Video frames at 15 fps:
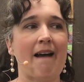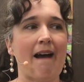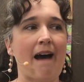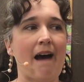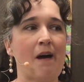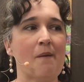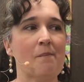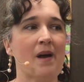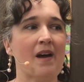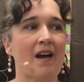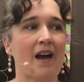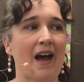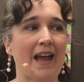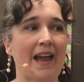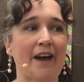
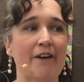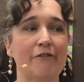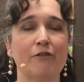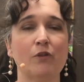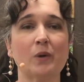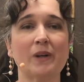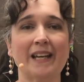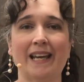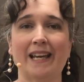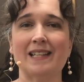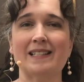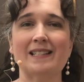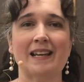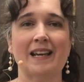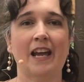I have 4
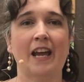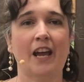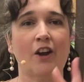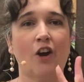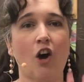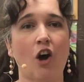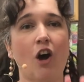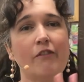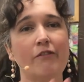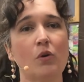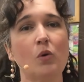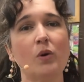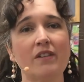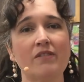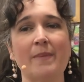kids, and all
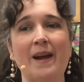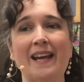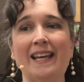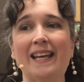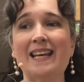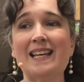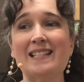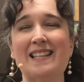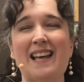4 of my kids